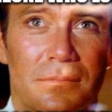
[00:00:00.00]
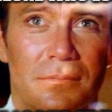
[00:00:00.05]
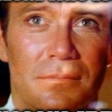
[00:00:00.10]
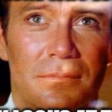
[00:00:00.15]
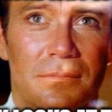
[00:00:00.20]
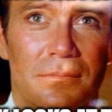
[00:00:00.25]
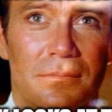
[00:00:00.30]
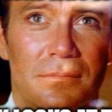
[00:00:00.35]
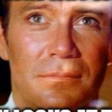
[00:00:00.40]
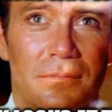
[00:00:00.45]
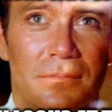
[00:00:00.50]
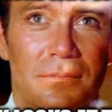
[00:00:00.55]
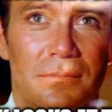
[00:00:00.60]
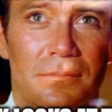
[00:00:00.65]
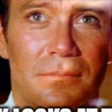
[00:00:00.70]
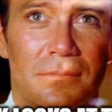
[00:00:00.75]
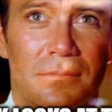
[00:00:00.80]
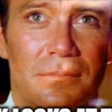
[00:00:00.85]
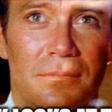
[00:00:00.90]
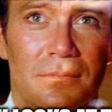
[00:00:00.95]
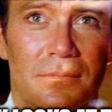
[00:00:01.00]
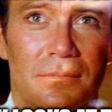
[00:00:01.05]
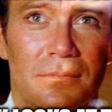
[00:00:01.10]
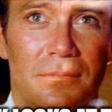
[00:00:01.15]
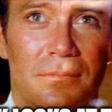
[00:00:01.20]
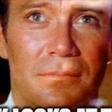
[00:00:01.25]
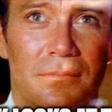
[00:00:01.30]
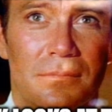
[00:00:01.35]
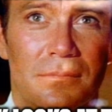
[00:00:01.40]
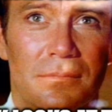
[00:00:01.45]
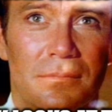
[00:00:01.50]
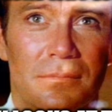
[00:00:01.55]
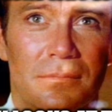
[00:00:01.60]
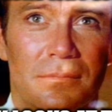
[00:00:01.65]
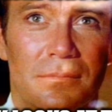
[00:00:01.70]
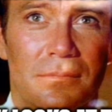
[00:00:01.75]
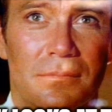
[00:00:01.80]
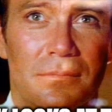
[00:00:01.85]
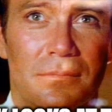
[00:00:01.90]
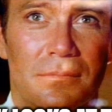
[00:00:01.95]

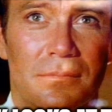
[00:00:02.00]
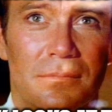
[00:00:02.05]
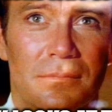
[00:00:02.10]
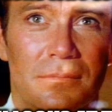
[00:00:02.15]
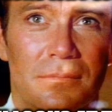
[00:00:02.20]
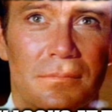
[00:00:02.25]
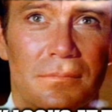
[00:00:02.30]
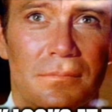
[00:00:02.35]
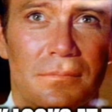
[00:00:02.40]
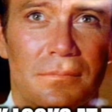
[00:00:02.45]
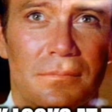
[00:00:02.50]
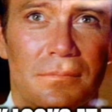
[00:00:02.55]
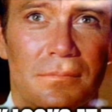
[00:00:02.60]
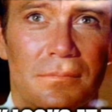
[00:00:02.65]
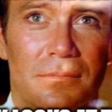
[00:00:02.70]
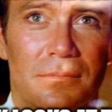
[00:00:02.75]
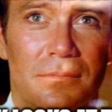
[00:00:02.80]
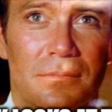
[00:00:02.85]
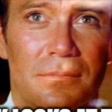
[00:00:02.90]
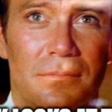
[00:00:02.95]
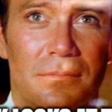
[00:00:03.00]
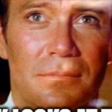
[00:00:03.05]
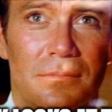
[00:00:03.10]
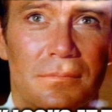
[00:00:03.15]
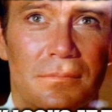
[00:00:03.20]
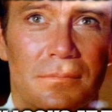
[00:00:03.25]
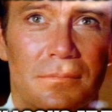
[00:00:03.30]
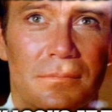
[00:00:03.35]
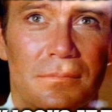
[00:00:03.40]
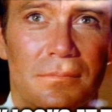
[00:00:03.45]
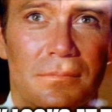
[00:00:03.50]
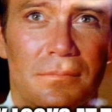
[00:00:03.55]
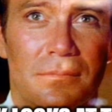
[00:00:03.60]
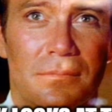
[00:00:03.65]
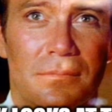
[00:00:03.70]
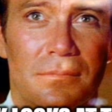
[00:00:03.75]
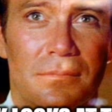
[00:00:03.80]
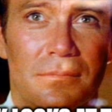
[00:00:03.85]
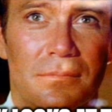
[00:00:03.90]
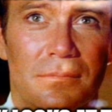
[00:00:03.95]

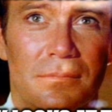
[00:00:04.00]
No one is speaking in this clip.